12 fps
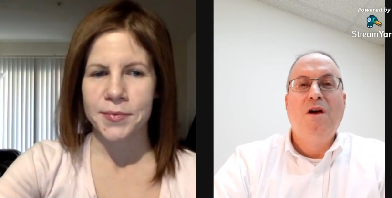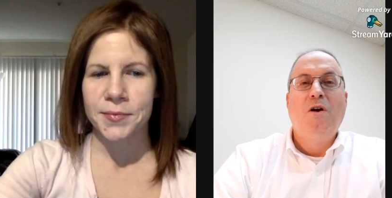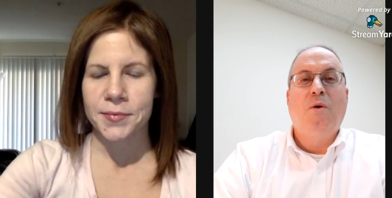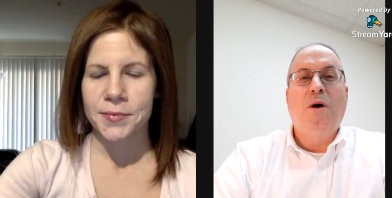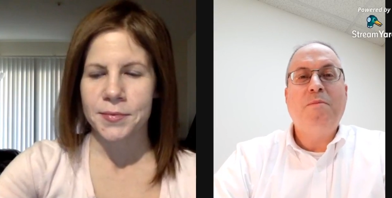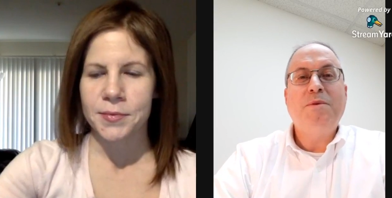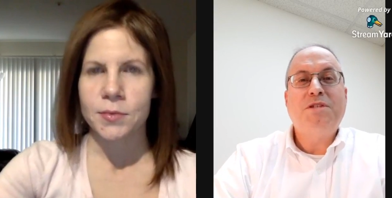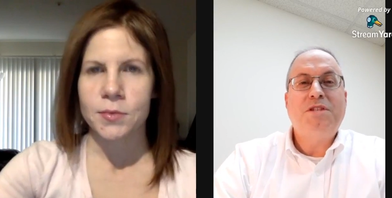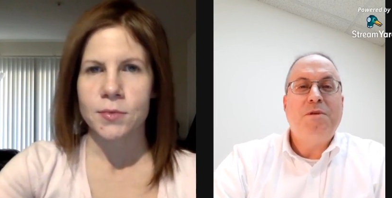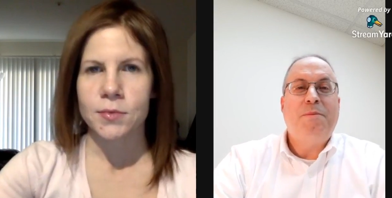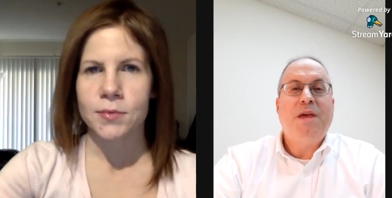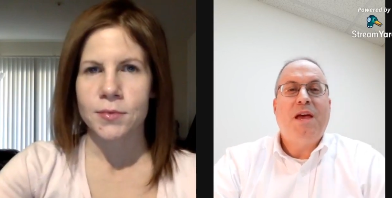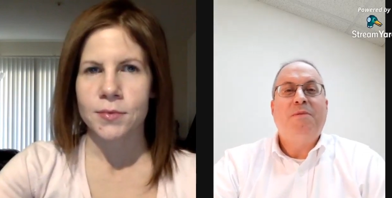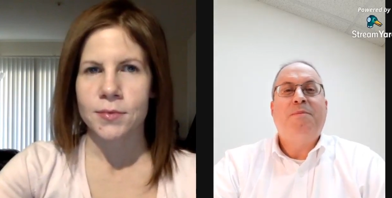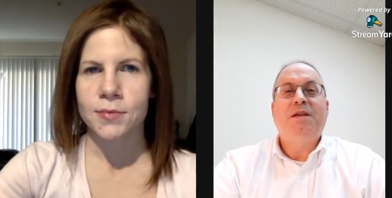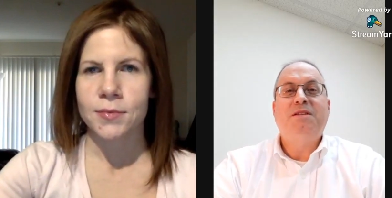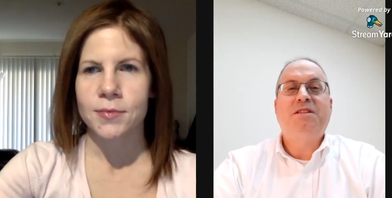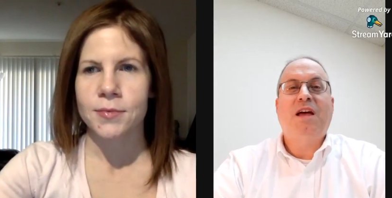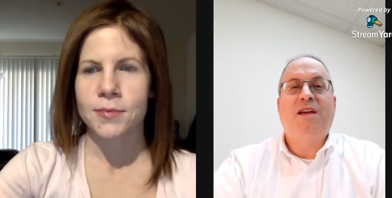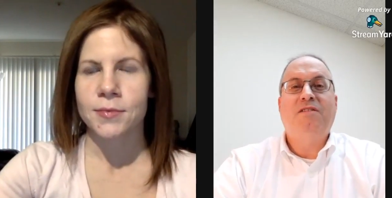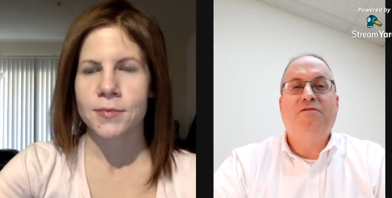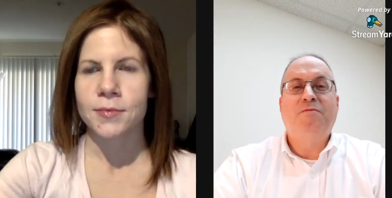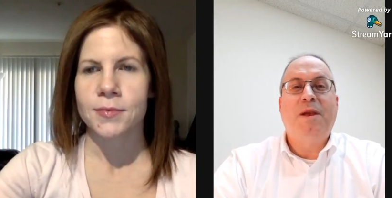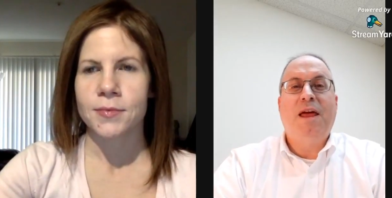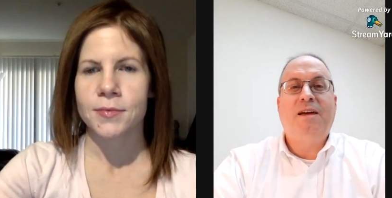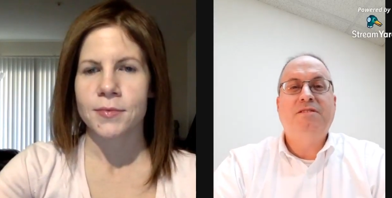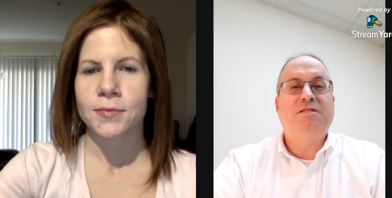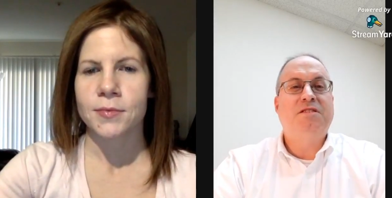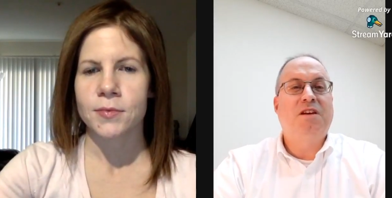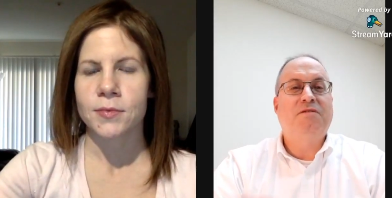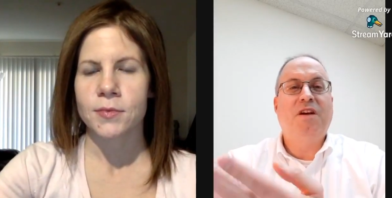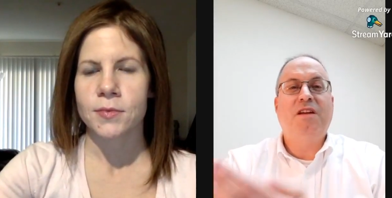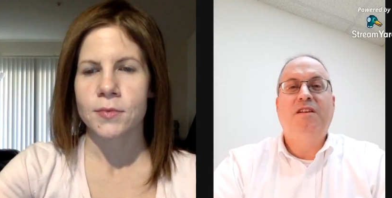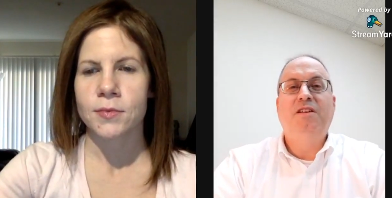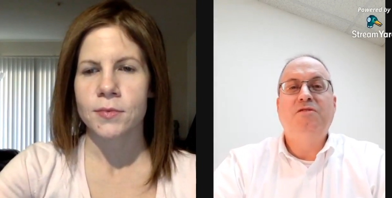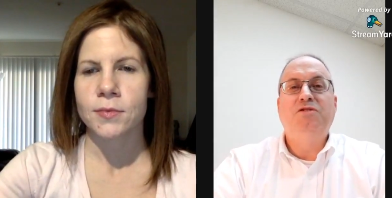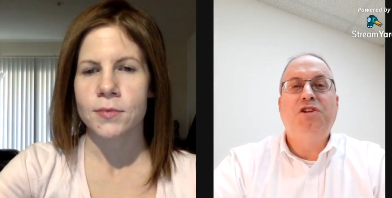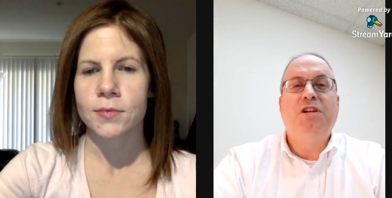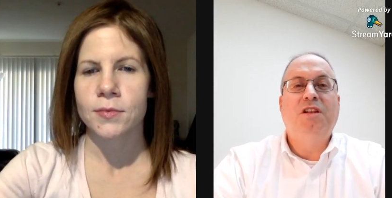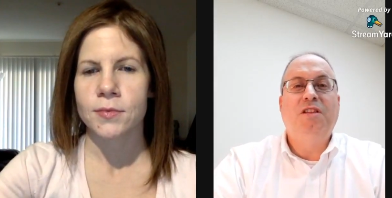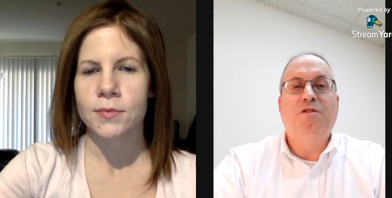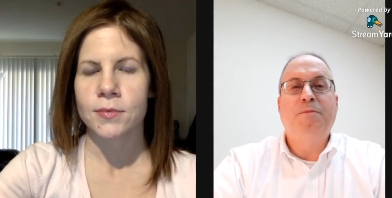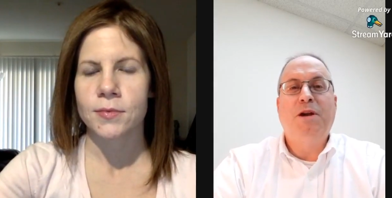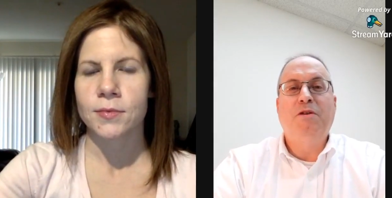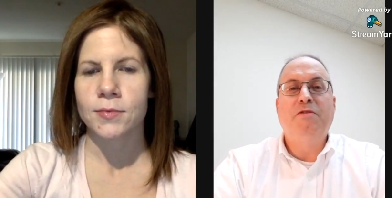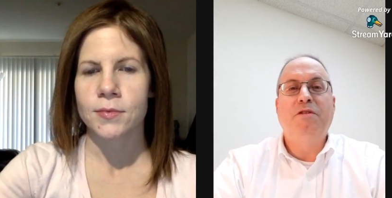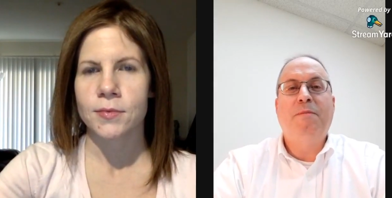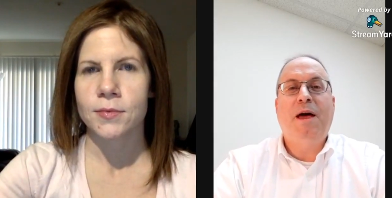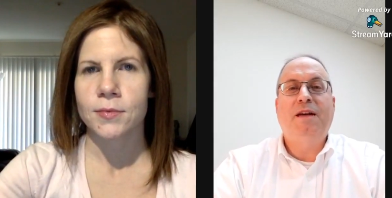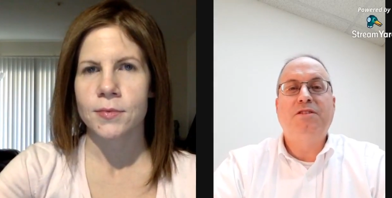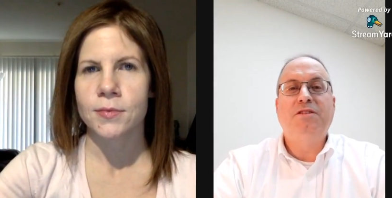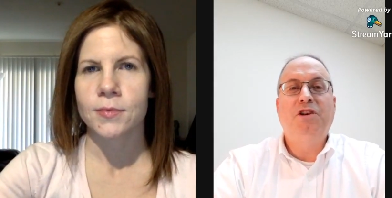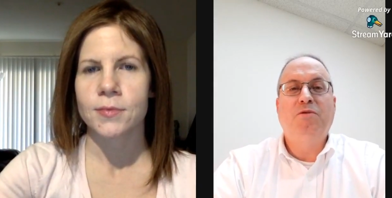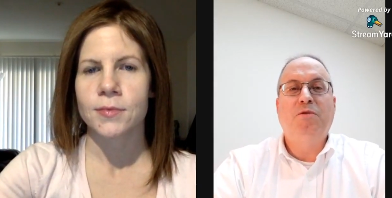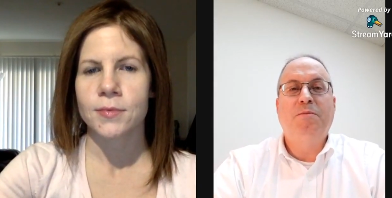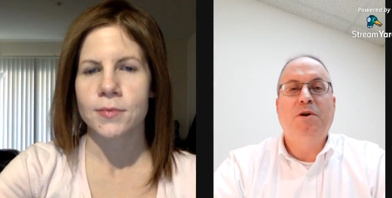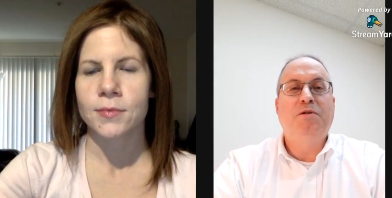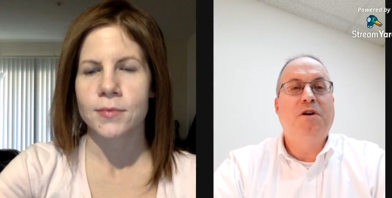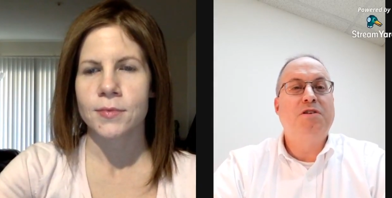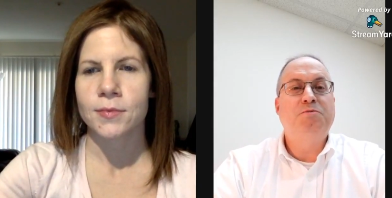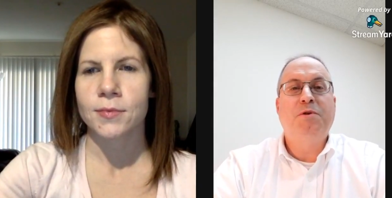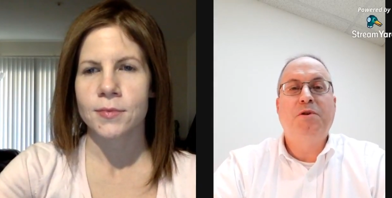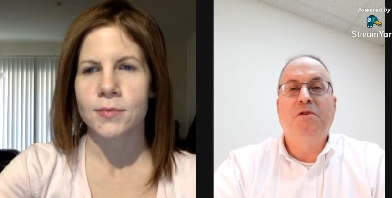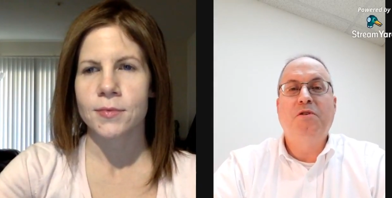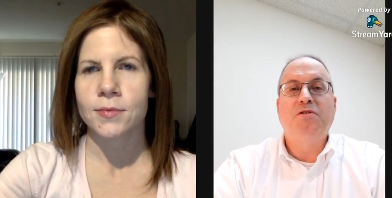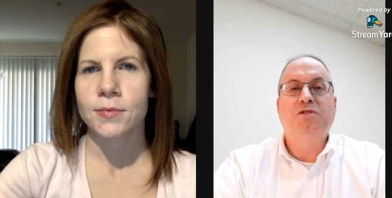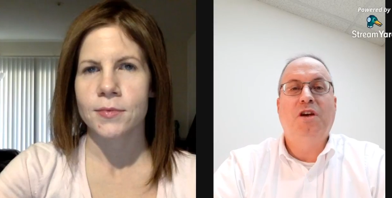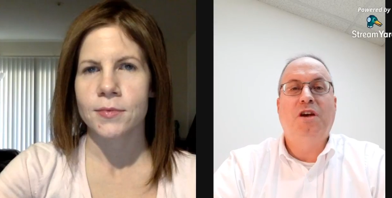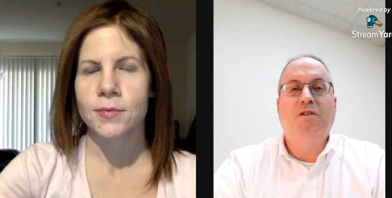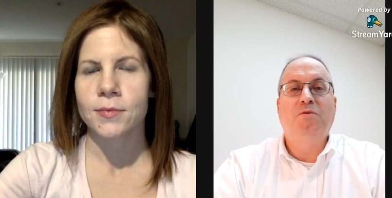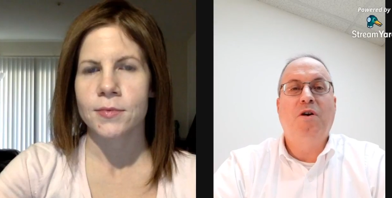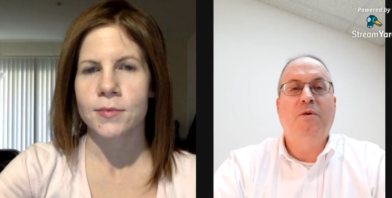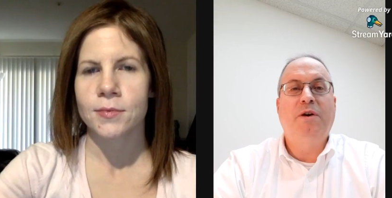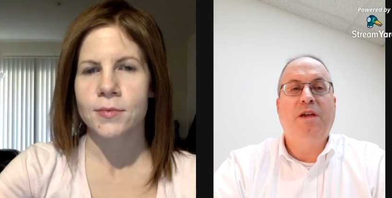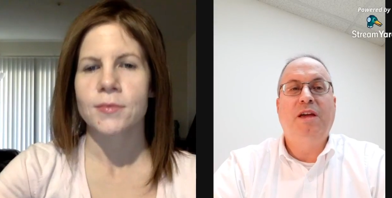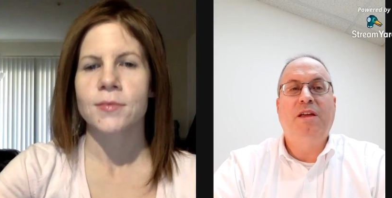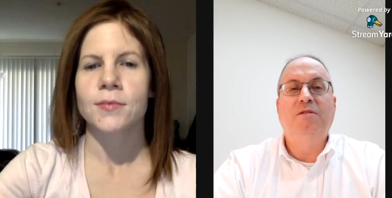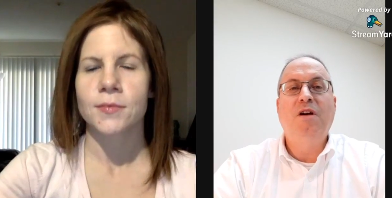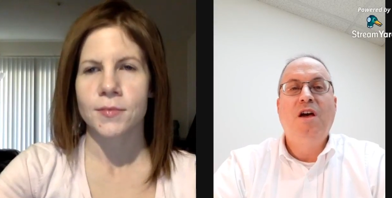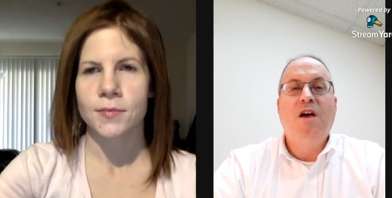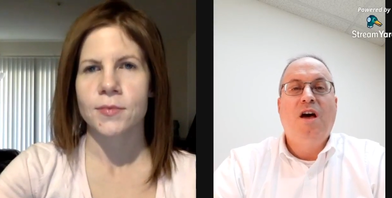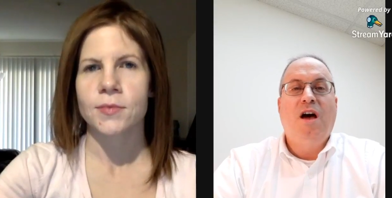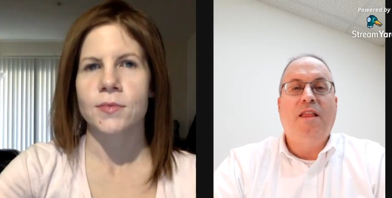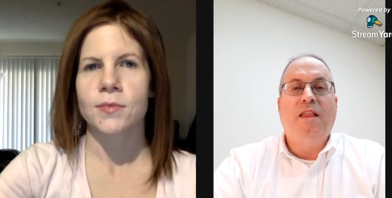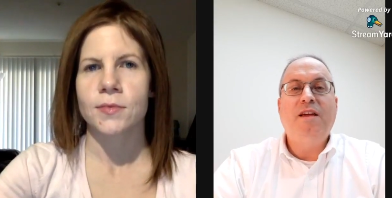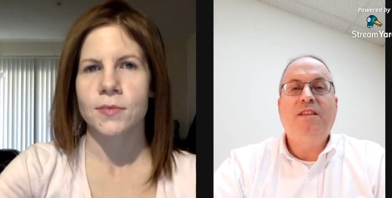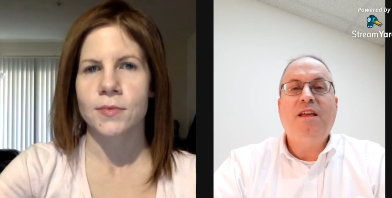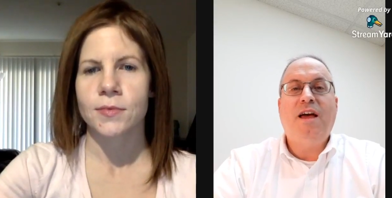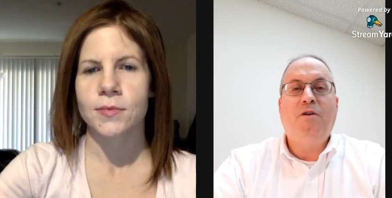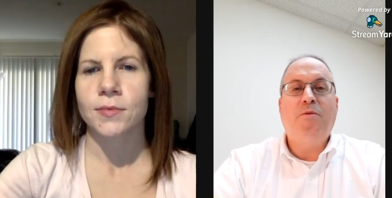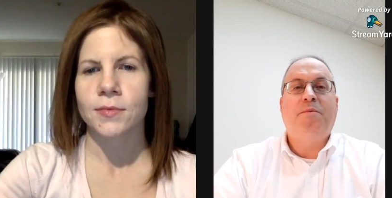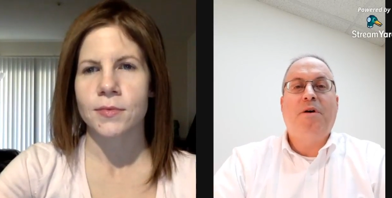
Speaker 1: Well, I'm a CPA based out of Manassas. I've gotten to know Jean a little bit over the past year. We're both entrepreneurs growing, and I like to help.